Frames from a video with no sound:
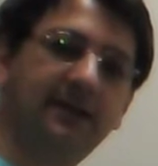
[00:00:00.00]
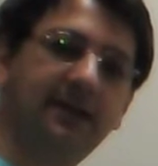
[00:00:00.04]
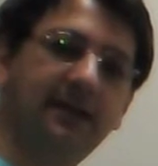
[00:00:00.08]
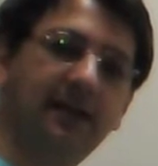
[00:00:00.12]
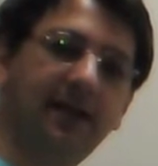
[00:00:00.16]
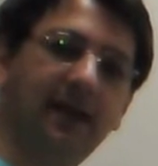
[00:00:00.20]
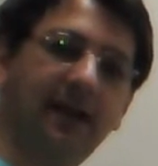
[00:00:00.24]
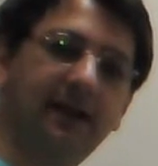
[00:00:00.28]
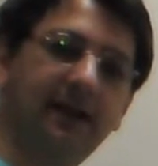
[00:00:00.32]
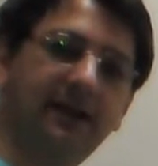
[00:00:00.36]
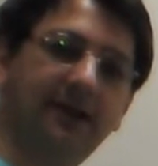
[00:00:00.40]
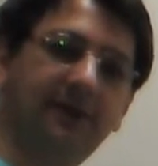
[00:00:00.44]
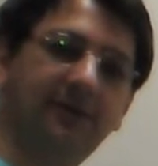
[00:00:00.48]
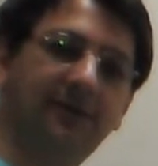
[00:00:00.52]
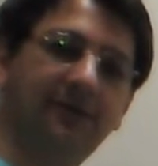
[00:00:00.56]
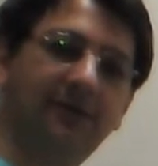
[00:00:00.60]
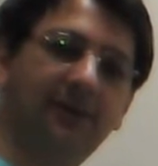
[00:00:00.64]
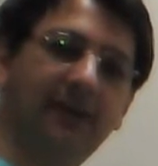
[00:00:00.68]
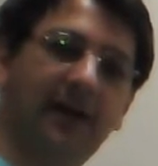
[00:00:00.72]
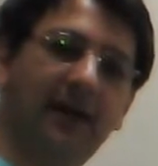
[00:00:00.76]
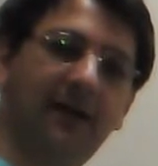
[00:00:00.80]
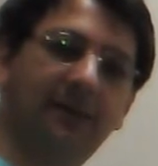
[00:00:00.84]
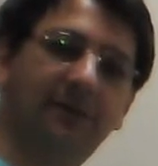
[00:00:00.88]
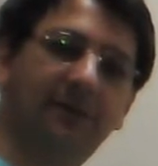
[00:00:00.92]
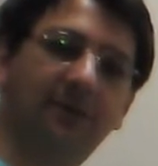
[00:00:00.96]
and a
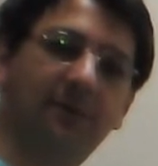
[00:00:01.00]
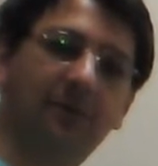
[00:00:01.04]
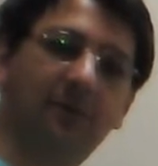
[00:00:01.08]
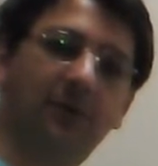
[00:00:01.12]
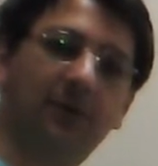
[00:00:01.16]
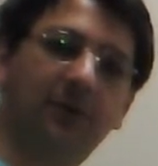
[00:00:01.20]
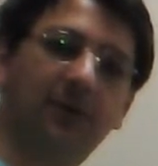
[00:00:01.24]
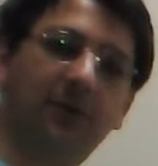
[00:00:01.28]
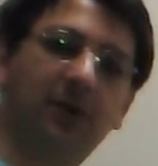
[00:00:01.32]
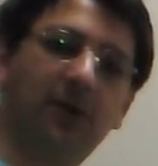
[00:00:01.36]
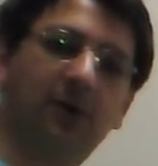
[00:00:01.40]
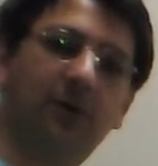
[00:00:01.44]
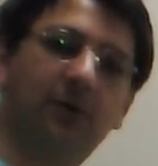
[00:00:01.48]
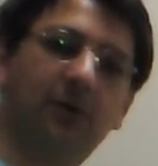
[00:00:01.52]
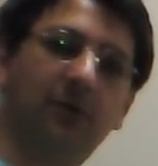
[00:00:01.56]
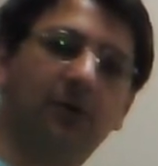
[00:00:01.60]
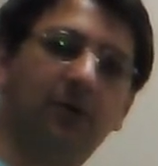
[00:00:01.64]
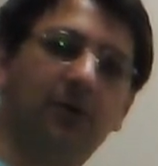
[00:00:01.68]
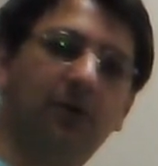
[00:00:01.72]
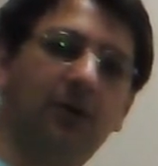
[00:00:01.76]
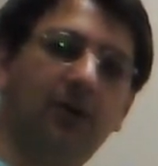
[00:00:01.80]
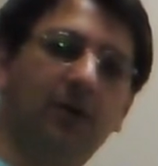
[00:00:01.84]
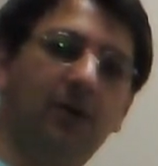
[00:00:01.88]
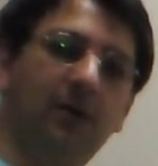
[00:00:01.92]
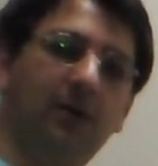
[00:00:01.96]
flap would go
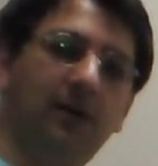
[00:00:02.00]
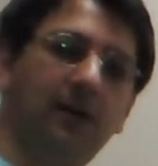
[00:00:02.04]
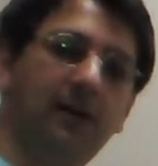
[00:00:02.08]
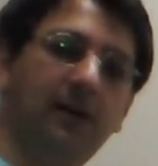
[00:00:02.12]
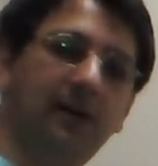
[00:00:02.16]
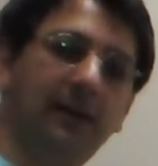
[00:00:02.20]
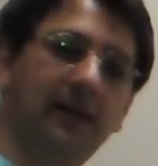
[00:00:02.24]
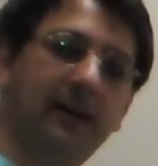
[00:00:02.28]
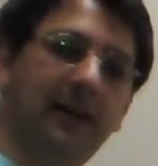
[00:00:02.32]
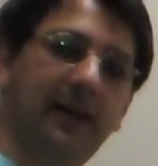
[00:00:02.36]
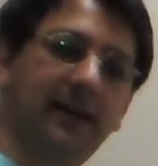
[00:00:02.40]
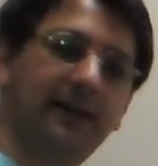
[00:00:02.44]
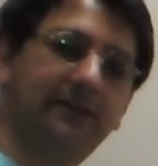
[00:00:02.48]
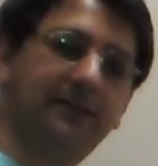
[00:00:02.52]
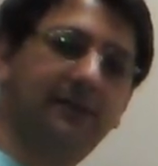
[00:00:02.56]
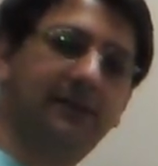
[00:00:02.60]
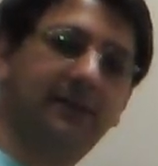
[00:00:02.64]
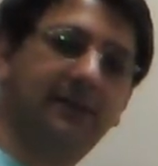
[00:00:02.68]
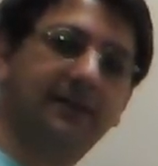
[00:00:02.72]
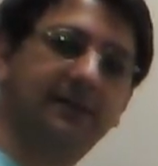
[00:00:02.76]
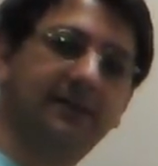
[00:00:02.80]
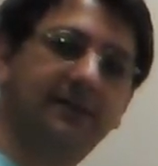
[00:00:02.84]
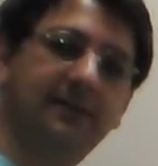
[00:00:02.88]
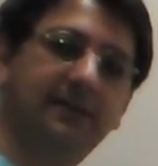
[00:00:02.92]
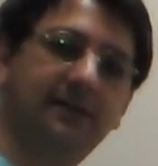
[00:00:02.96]
like
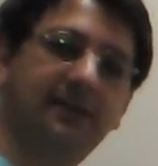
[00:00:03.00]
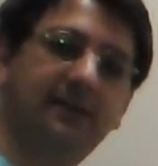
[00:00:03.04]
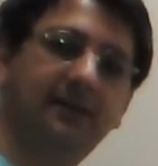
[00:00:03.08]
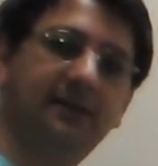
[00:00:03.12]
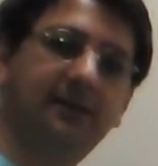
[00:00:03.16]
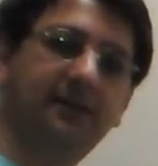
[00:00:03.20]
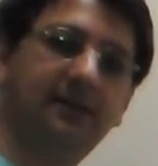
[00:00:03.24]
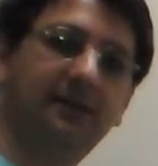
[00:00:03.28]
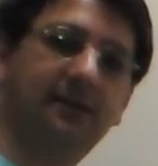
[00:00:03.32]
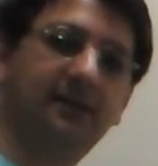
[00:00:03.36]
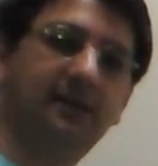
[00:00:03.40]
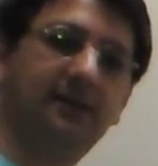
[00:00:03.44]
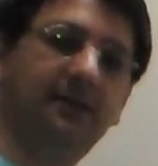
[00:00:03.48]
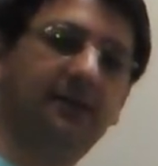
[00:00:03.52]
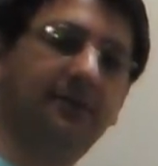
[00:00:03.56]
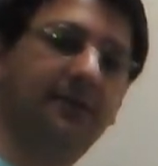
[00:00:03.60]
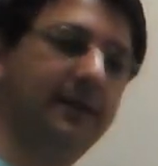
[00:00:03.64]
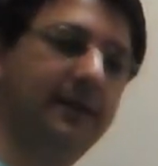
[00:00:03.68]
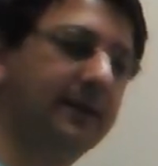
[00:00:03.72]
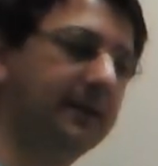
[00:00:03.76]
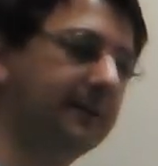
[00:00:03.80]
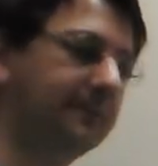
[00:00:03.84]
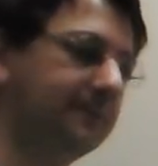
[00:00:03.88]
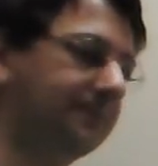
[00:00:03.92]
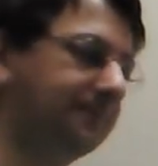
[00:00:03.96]
this. All right.